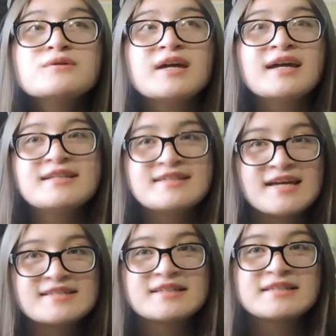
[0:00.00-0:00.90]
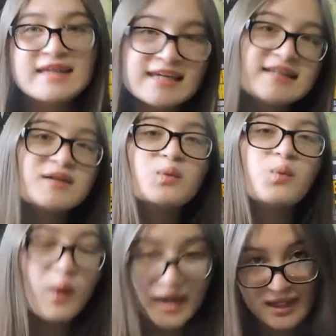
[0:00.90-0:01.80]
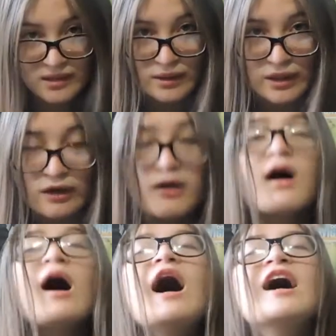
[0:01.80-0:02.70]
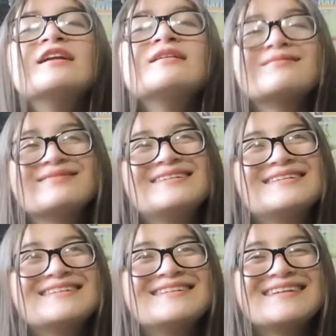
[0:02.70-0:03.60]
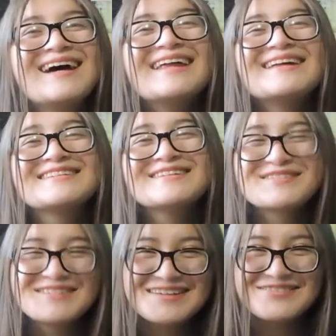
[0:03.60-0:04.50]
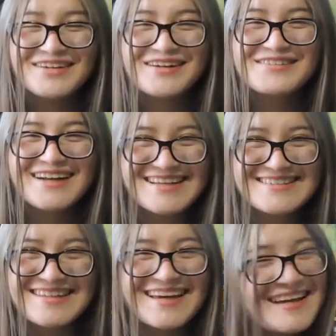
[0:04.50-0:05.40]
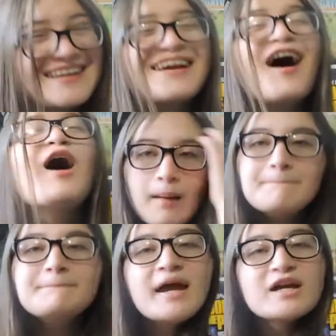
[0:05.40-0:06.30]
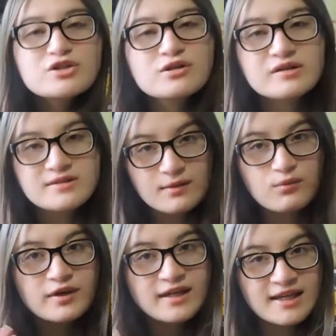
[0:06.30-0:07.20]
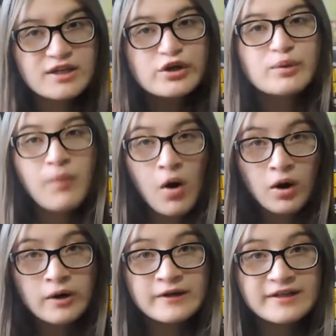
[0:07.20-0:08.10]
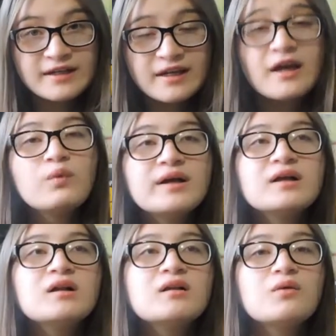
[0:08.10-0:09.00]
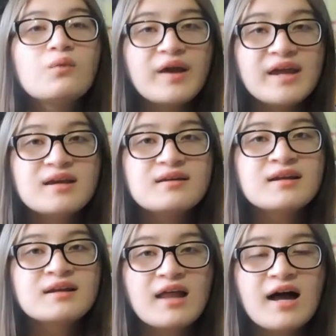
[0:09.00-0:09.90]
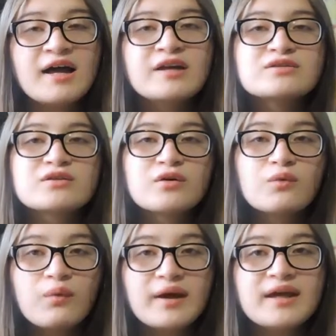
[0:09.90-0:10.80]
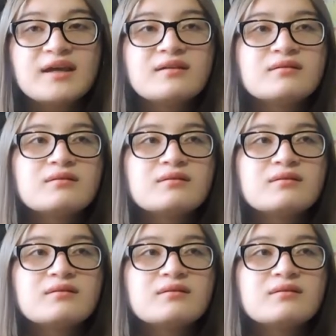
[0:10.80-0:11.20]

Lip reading: a designated waiter. And that sounds really funny when I say it. Make sure that someone in your party will wait in lines or wait